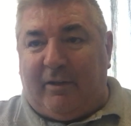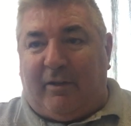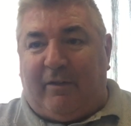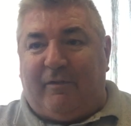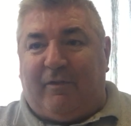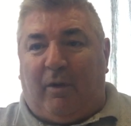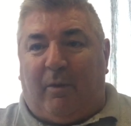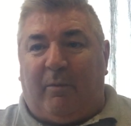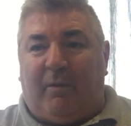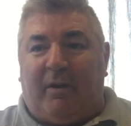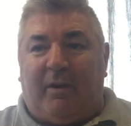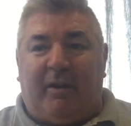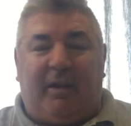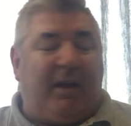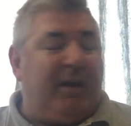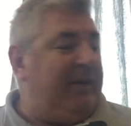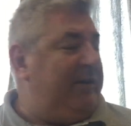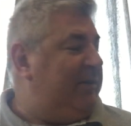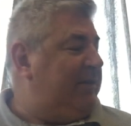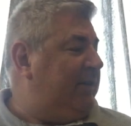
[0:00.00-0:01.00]
I've got one of
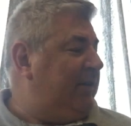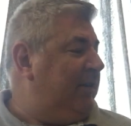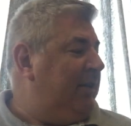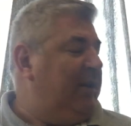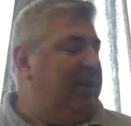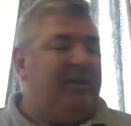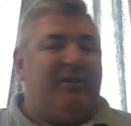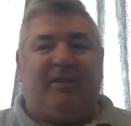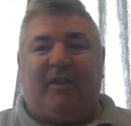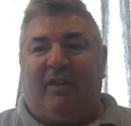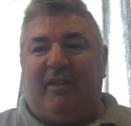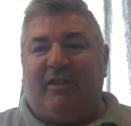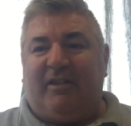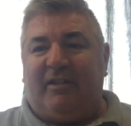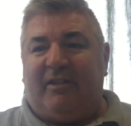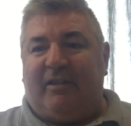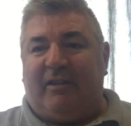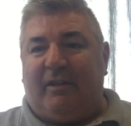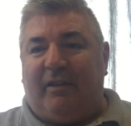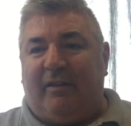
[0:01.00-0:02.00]
those. So this
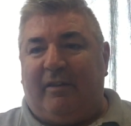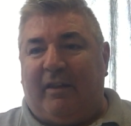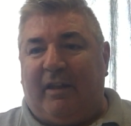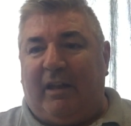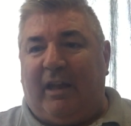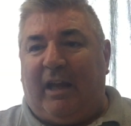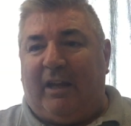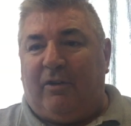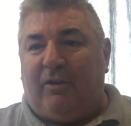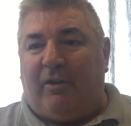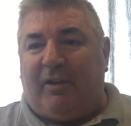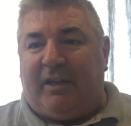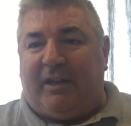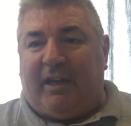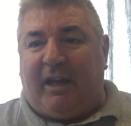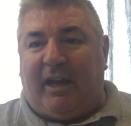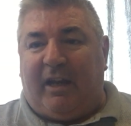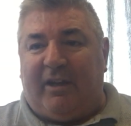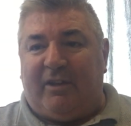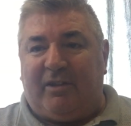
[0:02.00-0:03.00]
is the late
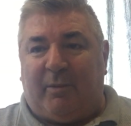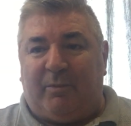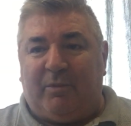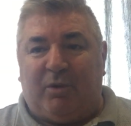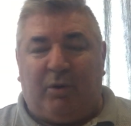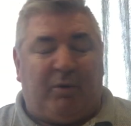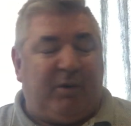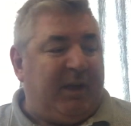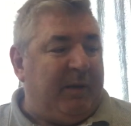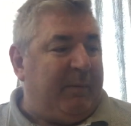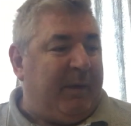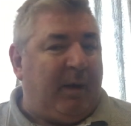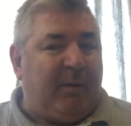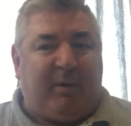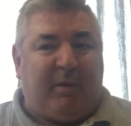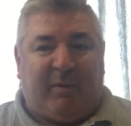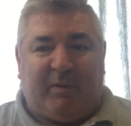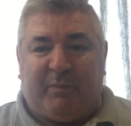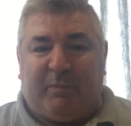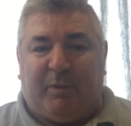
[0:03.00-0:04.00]
1980s I'm talking about,
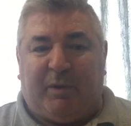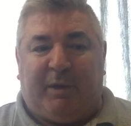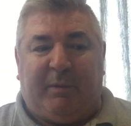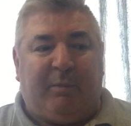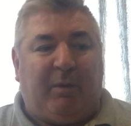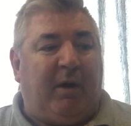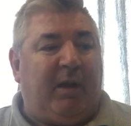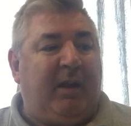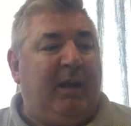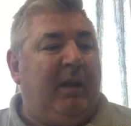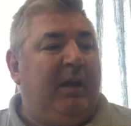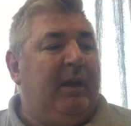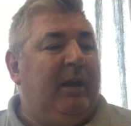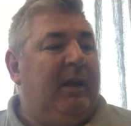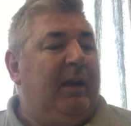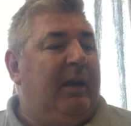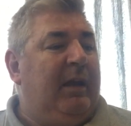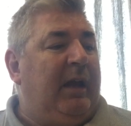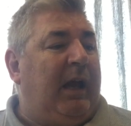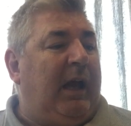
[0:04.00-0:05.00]
when I was putting my
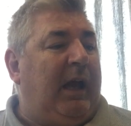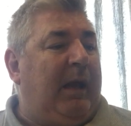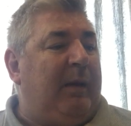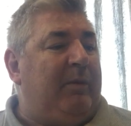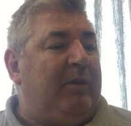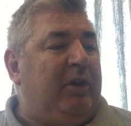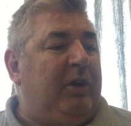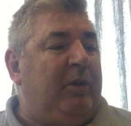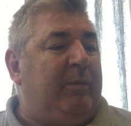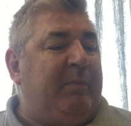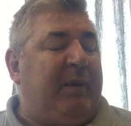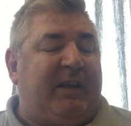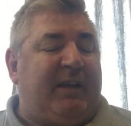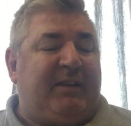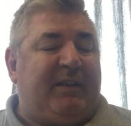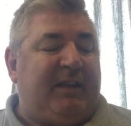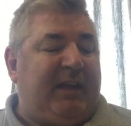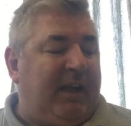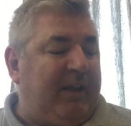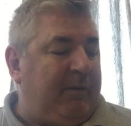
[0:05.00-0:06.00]
ute back
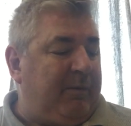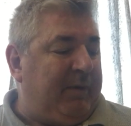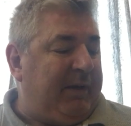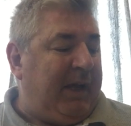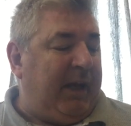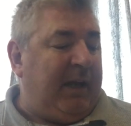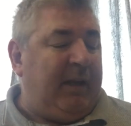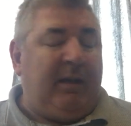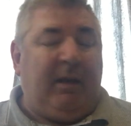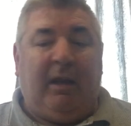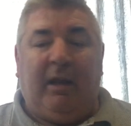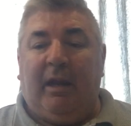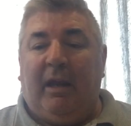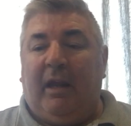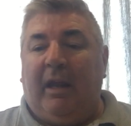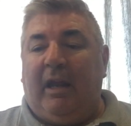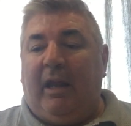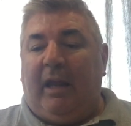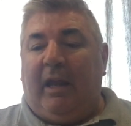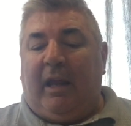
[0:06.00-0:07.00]
together again.
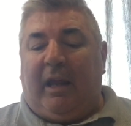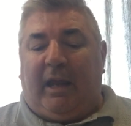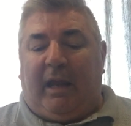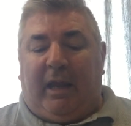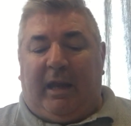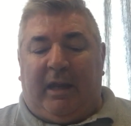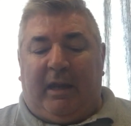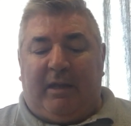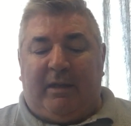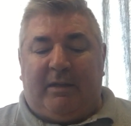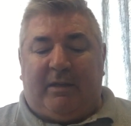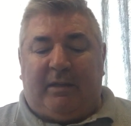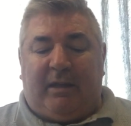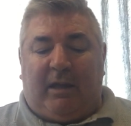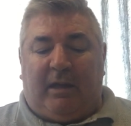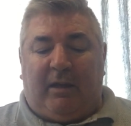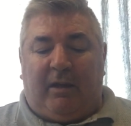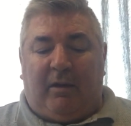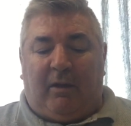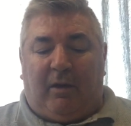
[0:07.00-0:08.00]
And
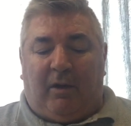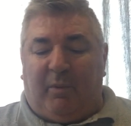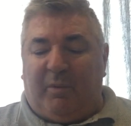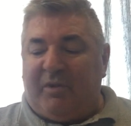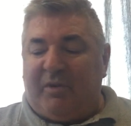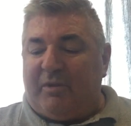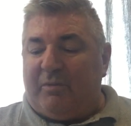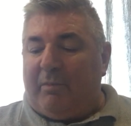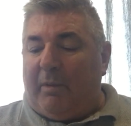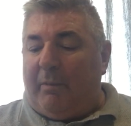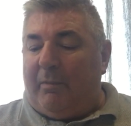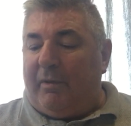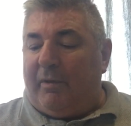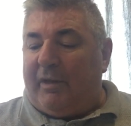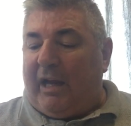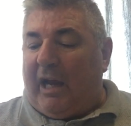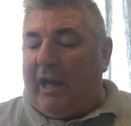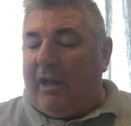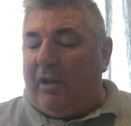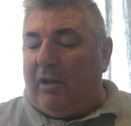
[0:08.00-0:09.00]
I always remember
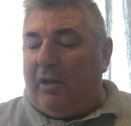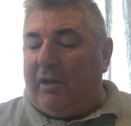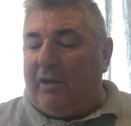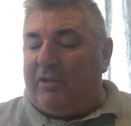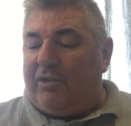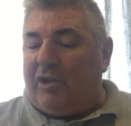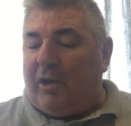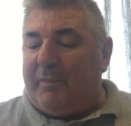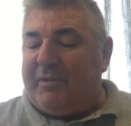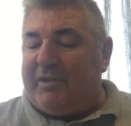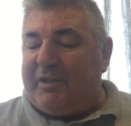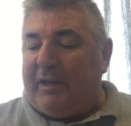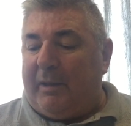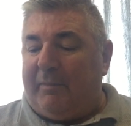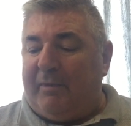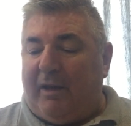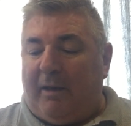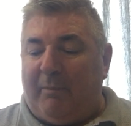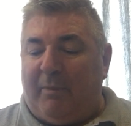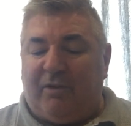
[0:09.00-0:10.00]
Carlisle and Thompson up
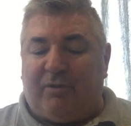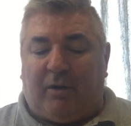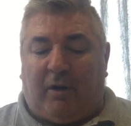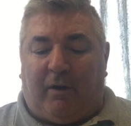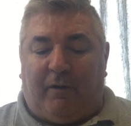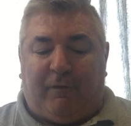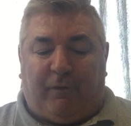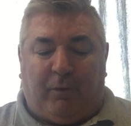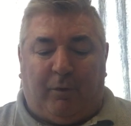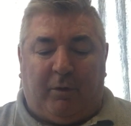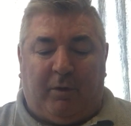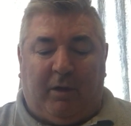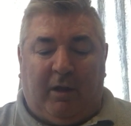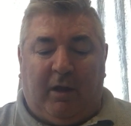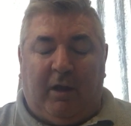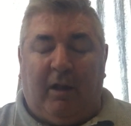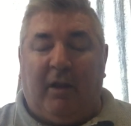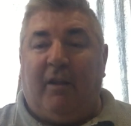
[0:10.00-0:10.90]
near Metro Ford.